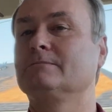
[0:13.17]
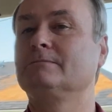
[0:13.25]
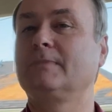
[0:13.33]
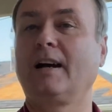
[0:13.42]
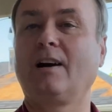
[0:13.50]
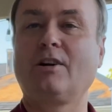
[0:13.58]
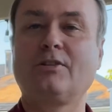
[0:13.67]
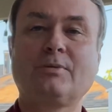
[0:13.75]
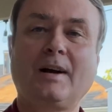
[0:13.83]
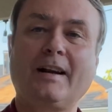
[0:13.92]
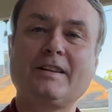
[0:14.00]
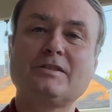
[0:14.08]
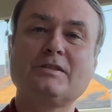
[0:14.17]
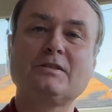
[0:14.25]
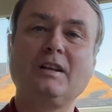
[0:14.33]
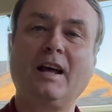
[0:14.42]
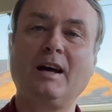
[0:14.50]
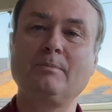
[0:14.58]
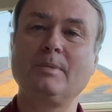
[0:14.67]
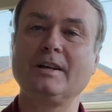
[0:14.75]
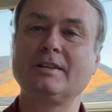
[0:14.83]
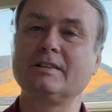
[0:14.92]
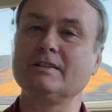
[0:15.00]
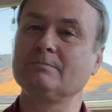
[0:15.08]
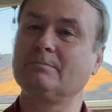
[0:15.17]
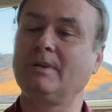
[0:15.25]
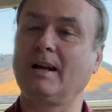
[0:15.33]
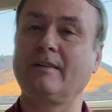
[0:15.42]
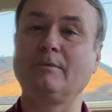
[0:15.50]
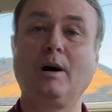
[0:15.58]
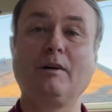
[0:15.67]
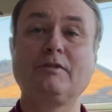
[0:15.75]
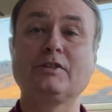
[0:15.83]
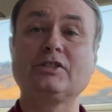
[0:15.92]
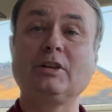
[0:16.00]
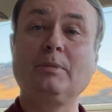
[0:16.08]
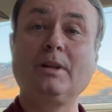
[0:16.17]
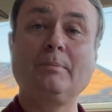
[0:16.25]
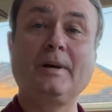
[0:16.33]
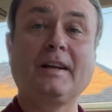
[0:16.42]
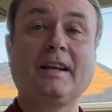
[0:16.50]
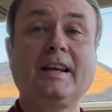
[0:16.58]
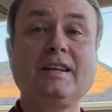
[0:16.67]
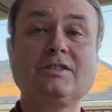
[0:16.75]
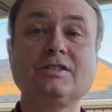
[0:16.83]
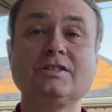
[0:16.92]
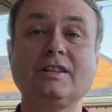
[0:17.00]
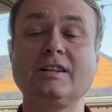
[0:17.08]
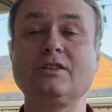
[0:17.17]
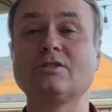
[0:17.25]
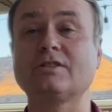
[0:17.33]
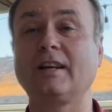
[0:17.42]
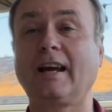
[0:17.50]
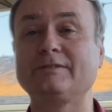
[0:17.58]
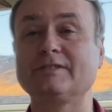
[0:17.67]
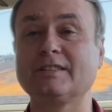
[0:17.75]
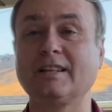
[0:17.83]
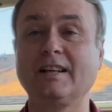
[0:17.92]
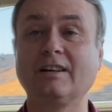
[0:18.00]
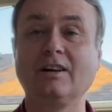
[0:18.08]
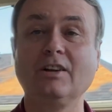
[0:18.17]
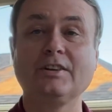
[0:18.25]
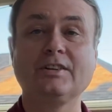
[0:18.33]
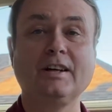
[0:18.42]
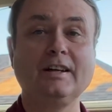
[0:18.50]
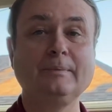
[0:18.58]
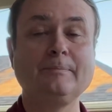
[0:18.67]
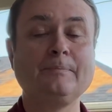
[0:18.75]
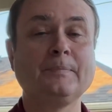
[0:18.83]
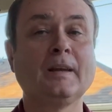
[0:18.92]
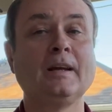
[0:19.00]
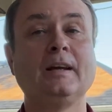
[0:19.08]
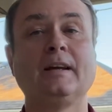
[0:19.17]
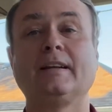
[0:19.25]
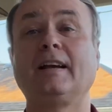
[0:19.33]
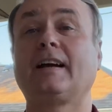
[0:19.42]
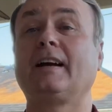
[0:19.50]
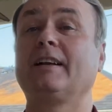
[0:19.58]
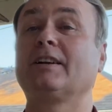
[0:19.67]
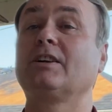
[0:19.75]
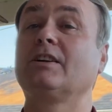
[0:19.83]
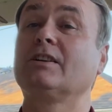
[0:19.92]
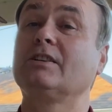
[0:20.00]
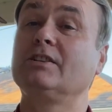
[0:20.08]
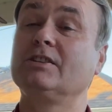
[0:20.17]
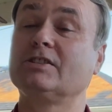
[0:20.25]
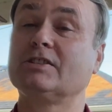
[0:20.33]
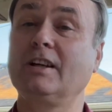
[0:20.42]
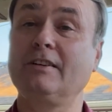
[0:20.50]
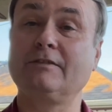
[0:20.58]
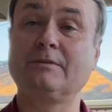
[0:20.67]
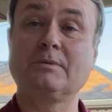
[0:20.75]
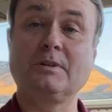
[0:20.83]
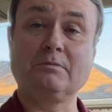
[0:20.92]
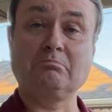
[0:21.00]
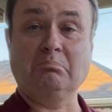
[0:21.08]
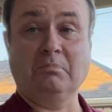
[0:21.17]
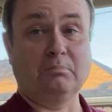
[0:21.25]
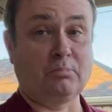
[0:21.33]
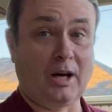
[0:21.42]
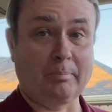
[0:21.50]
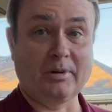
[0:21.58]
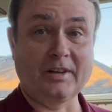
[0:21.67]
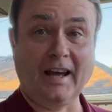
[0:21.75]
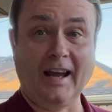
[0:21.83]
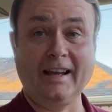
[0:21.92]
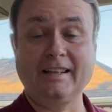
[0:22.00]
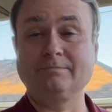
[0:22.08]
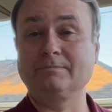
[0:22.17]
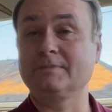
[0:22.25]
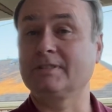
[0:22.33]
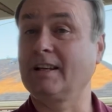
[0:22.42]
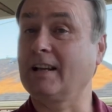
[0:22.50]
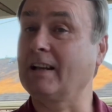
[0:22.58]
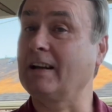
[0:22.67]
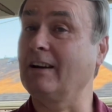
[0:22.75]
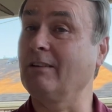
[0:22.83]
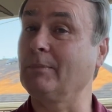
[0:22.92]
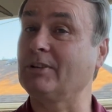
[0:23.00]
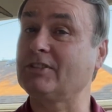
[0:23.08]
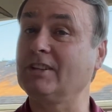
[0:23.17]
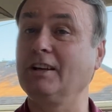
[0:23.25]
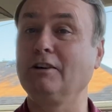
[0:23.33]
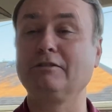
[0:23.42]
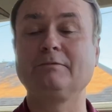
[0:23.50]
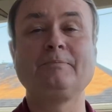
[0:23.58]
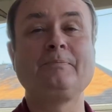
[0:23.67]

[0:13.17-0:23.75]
My arthritis is a lot better. I'm off of some of the medications I used to have to take all the time. That kind of good stuff. Proper diet, taking care of myself.